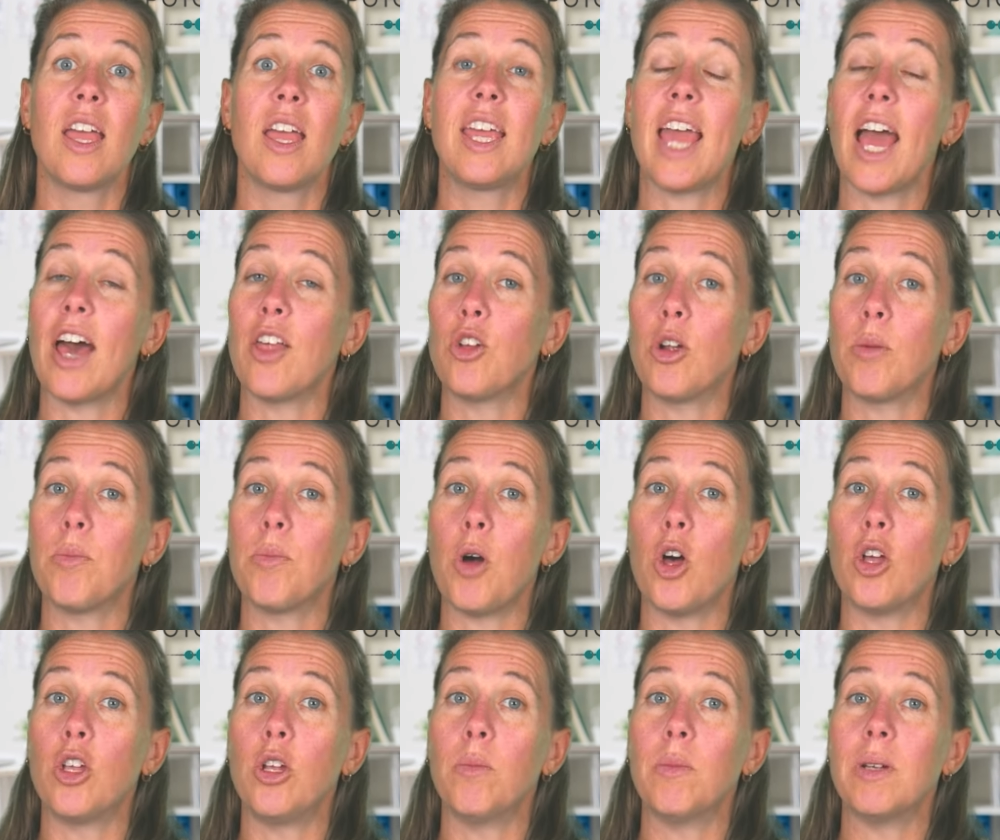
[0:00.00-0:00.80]
Gather up
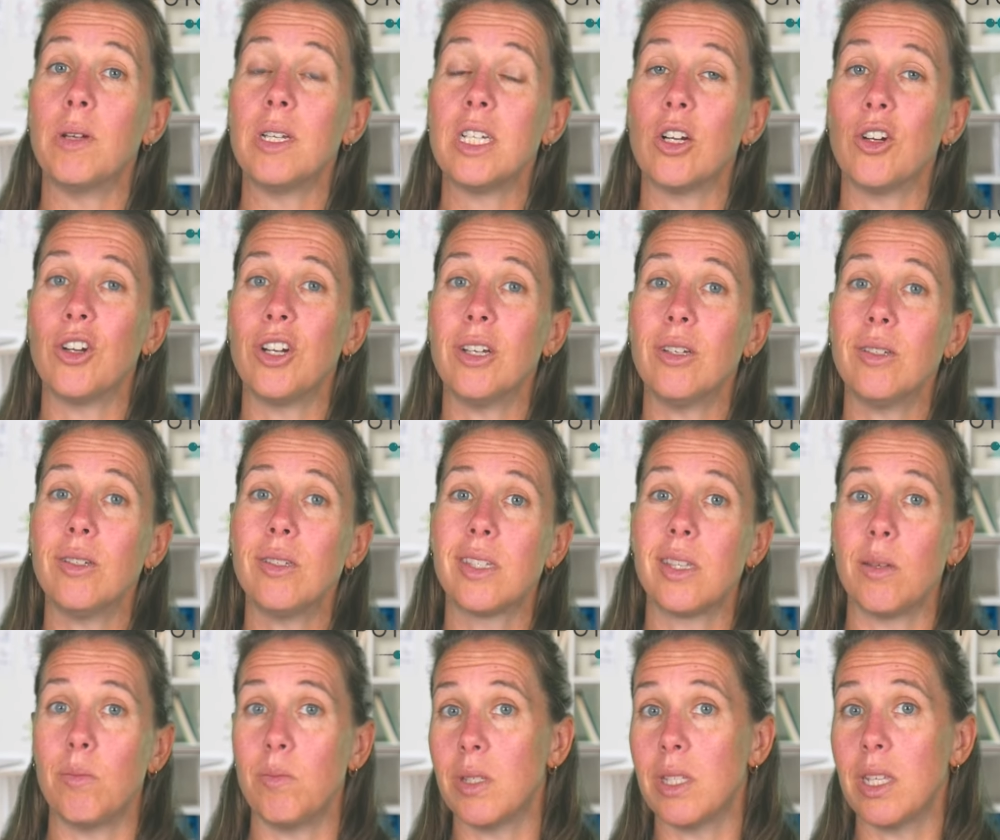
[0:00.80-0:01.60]
all your
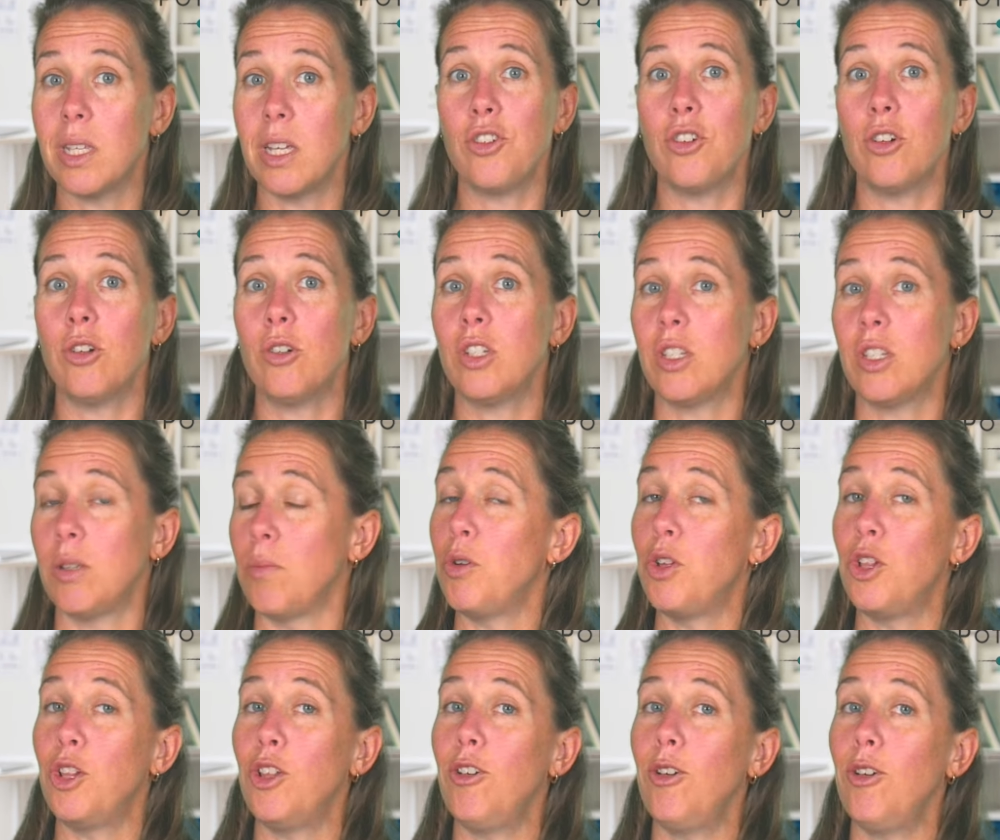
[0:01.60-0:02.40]
materials, some scissors,
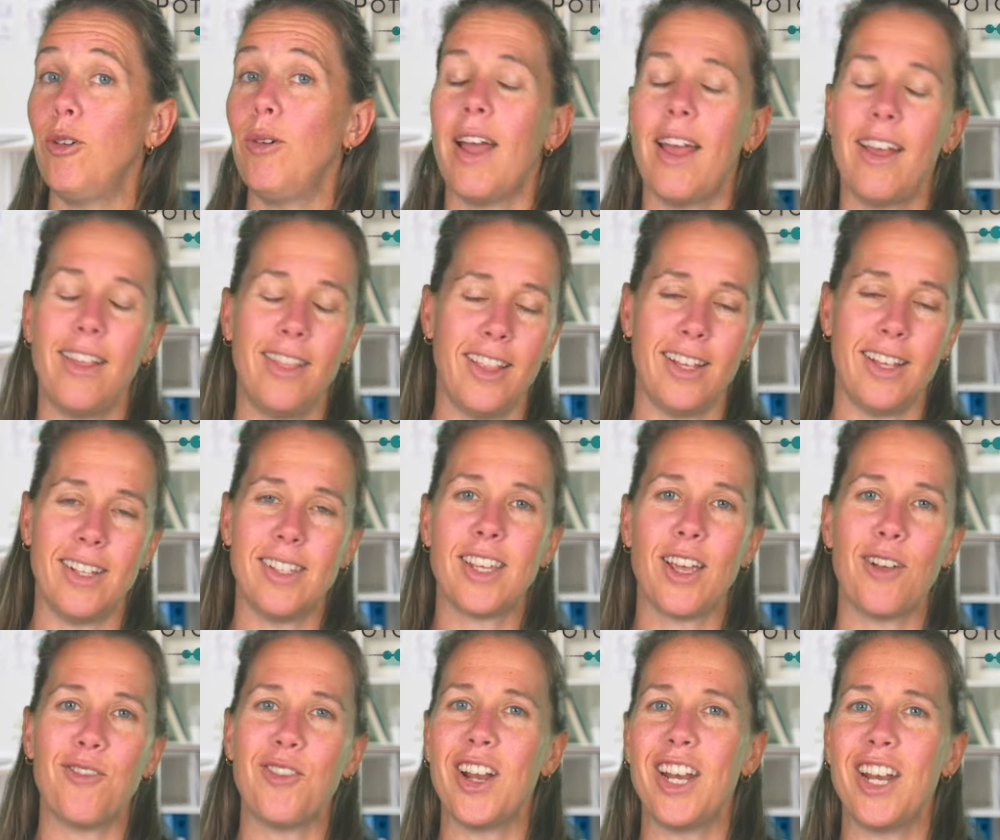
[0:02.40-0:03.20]
some glue, and
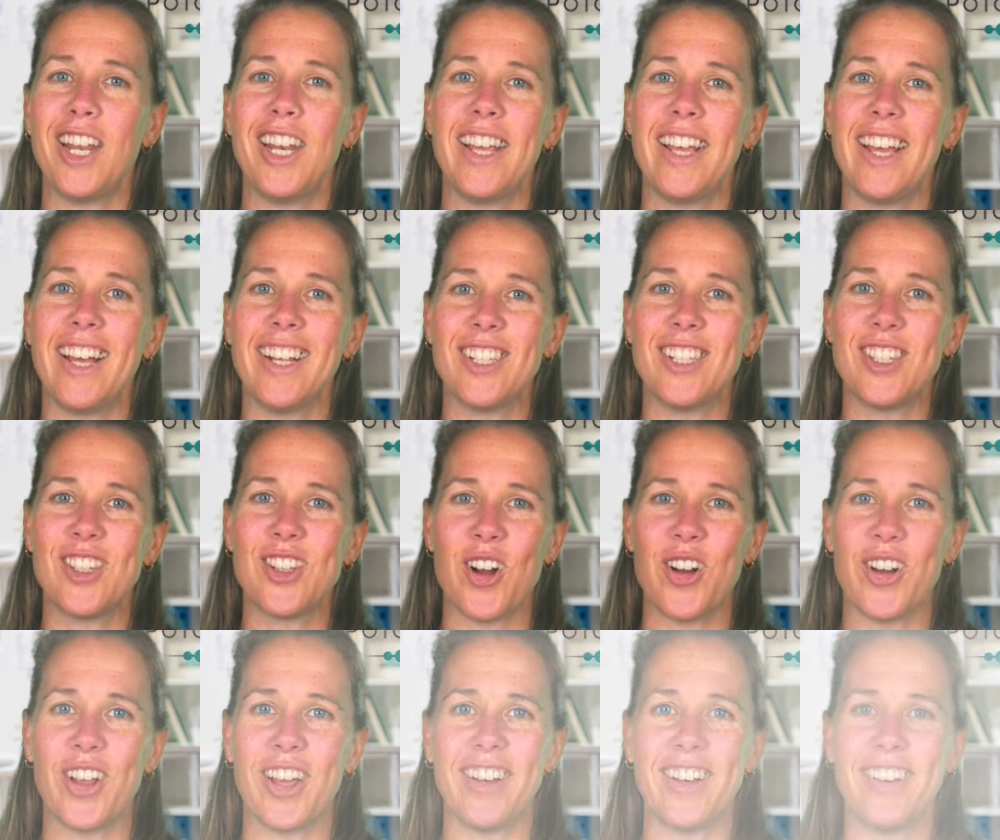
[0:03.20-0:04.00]
let's get ready to get
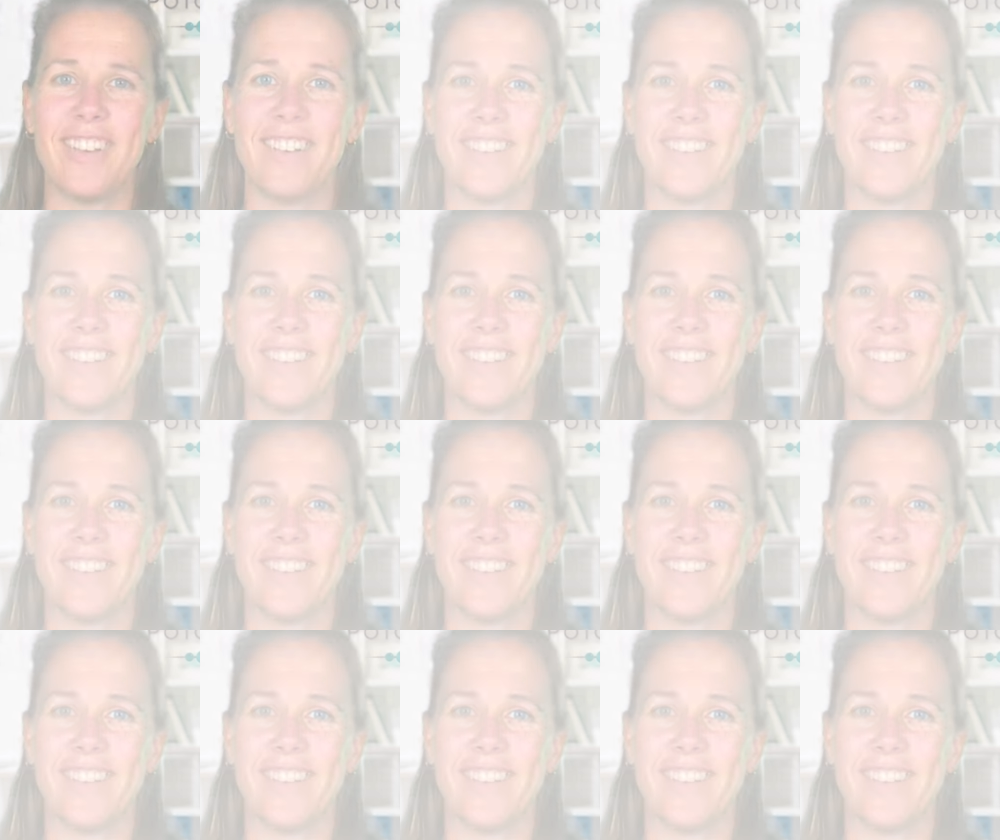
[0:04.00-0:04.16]
started.